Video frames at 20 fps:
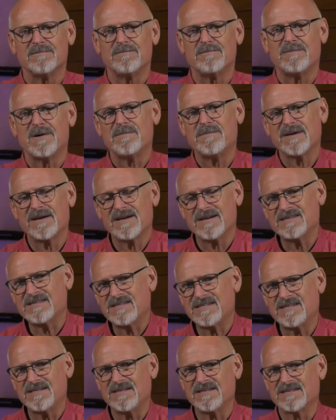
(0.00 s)
But because
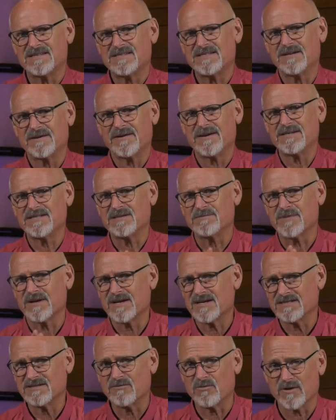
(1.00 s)
sin is serious and
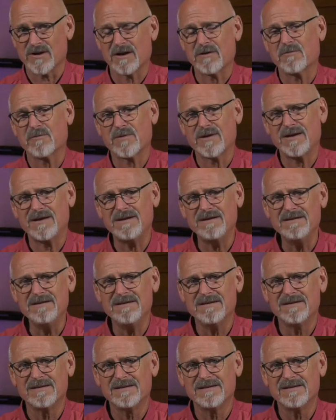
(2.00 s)
because of what I read,